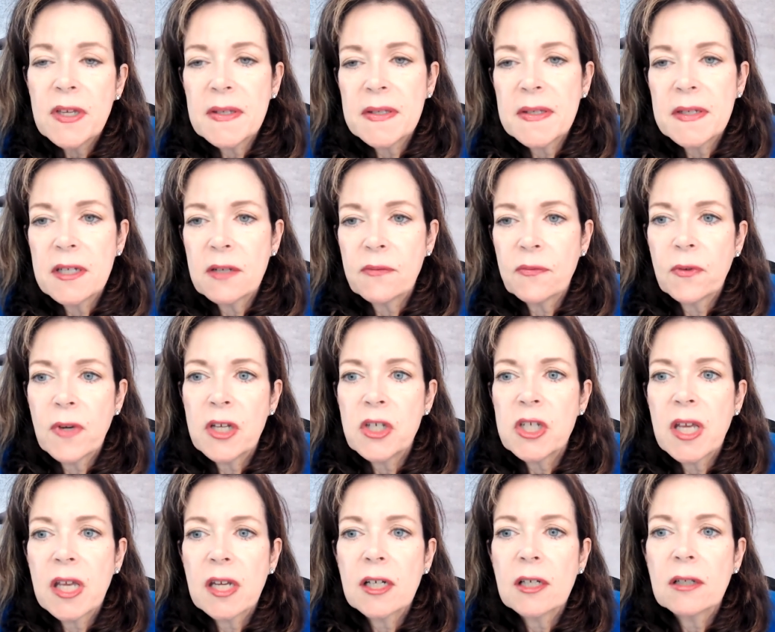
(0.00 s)
is a
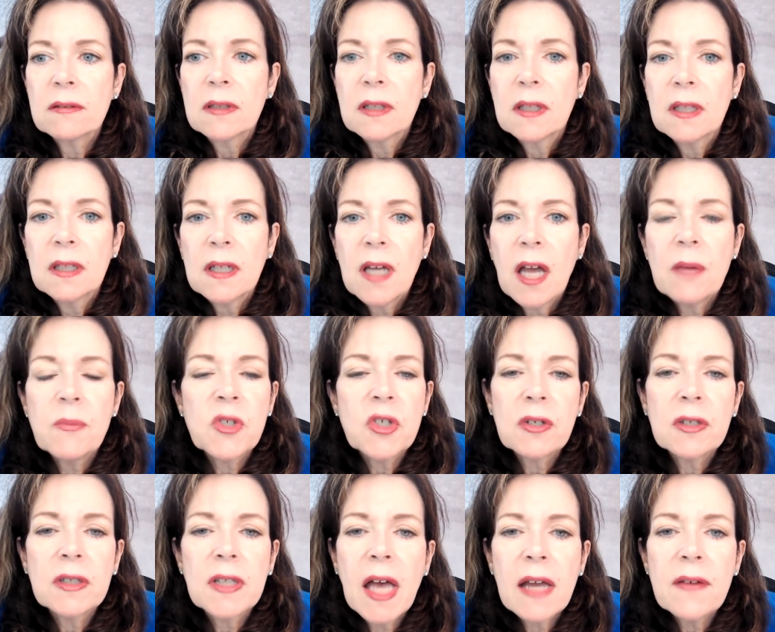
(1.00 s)
differentiator. I'm sure
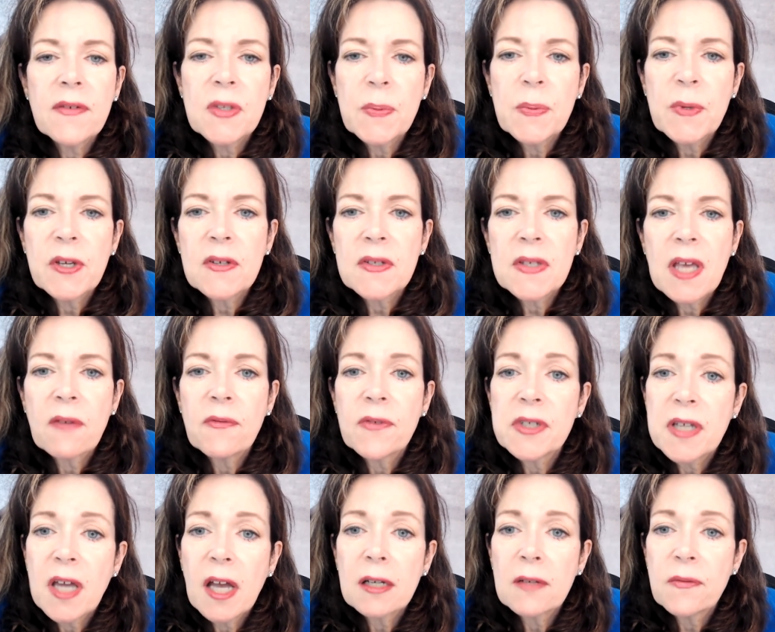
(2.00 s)
a lot of speakers have
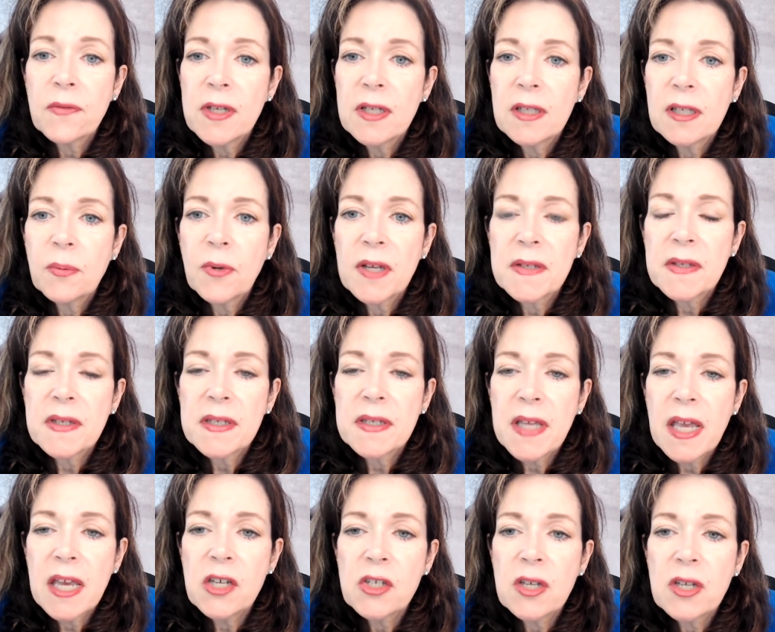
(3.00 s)
photography in their
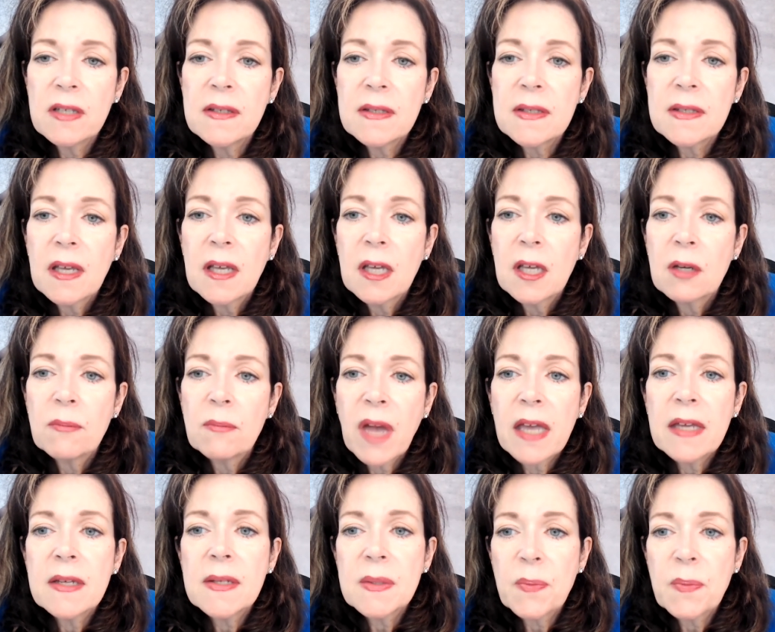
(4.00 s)
presentations.
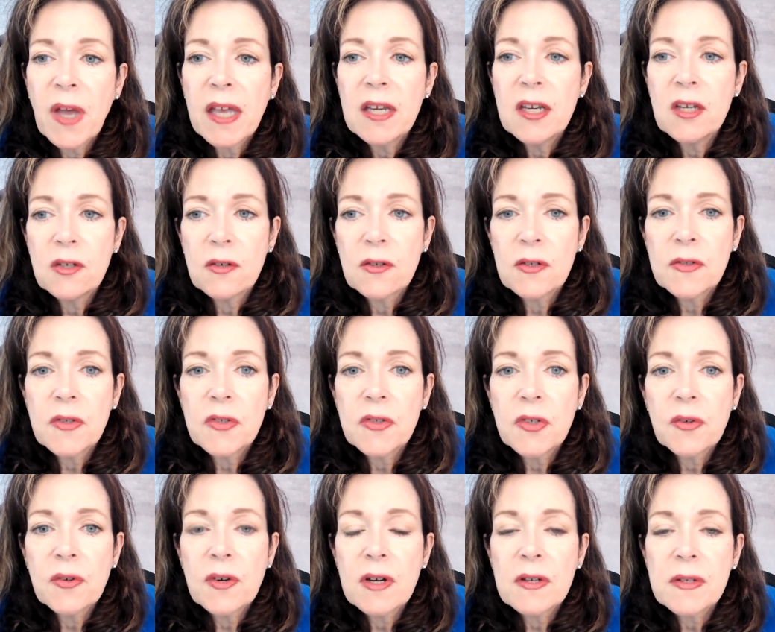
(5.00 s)
Mine is mine and yours is
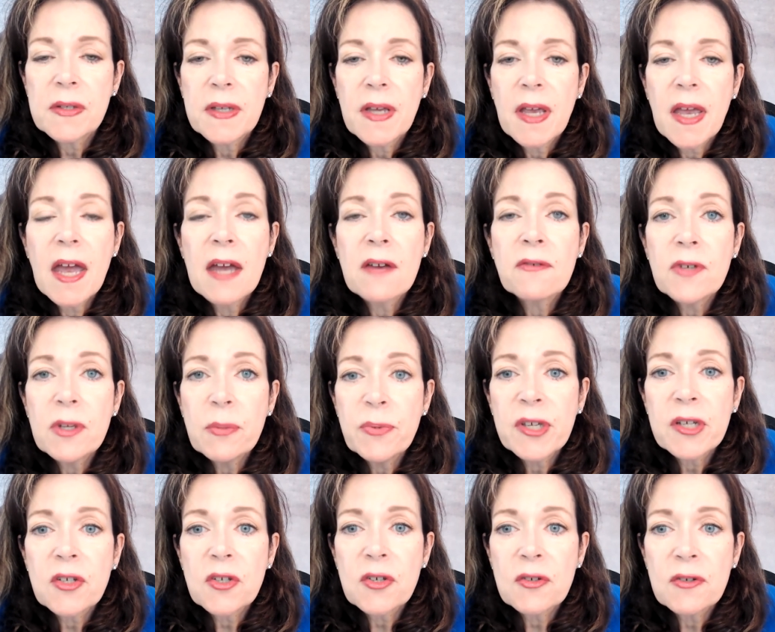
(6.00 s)
yours. Every
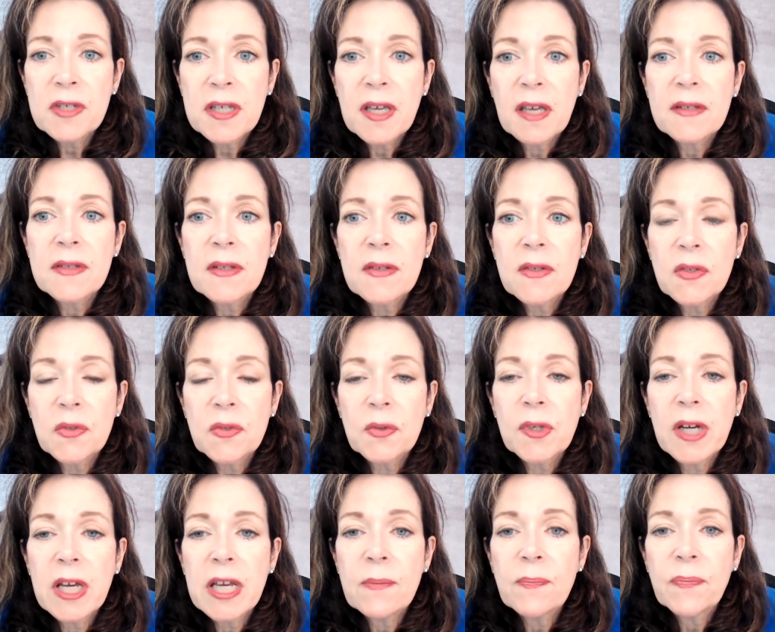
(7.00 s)
picture tells a
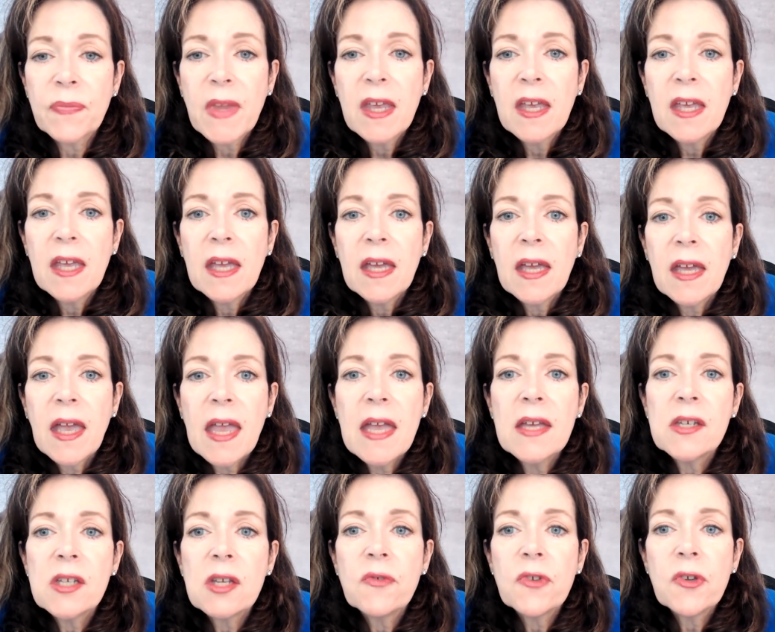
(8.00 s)
story.
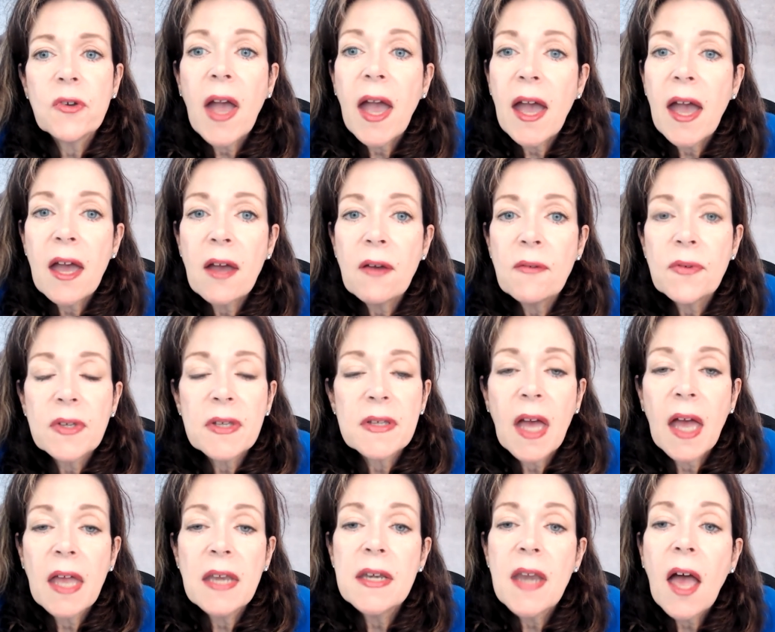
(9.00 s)
And if you have
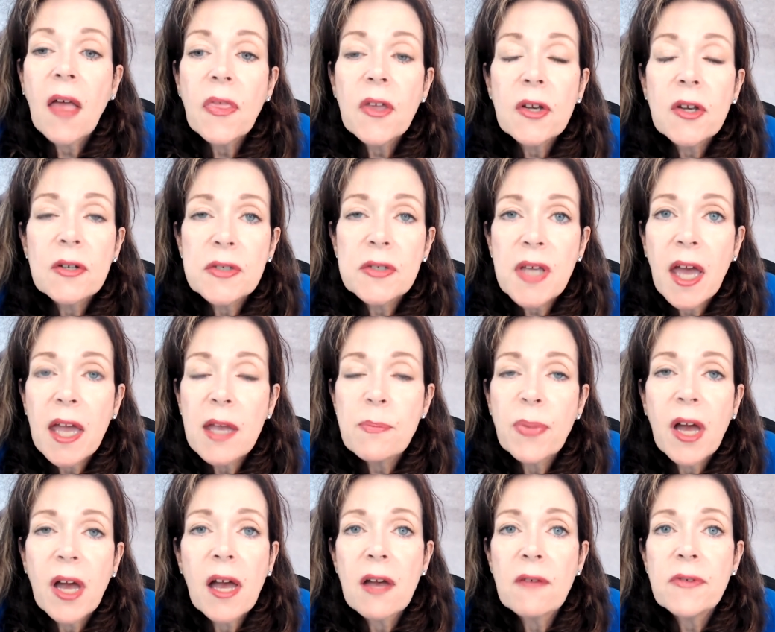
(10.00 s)
another type
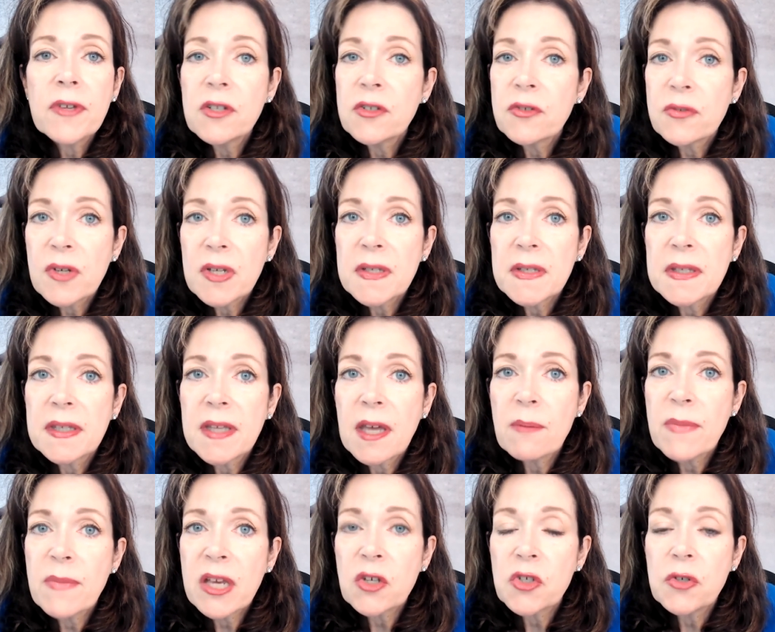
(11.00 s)
of interest that
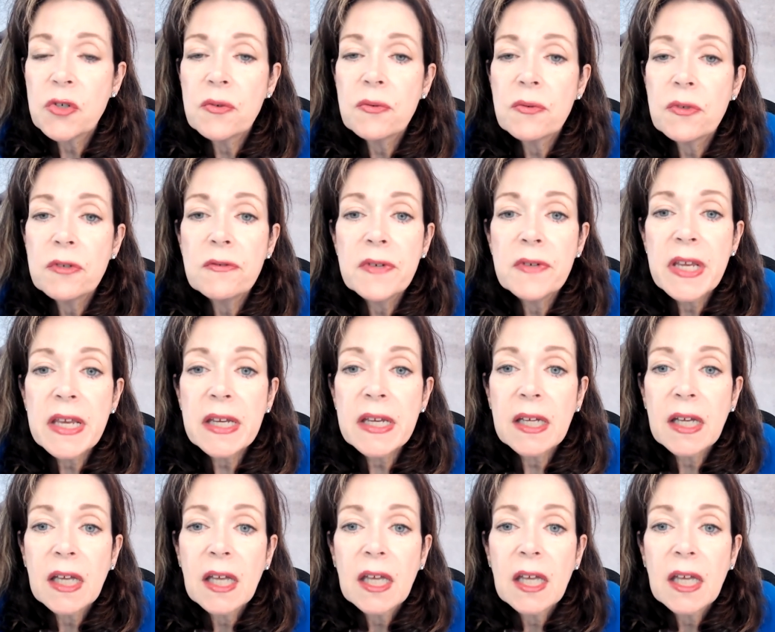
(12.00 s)
makes you unique,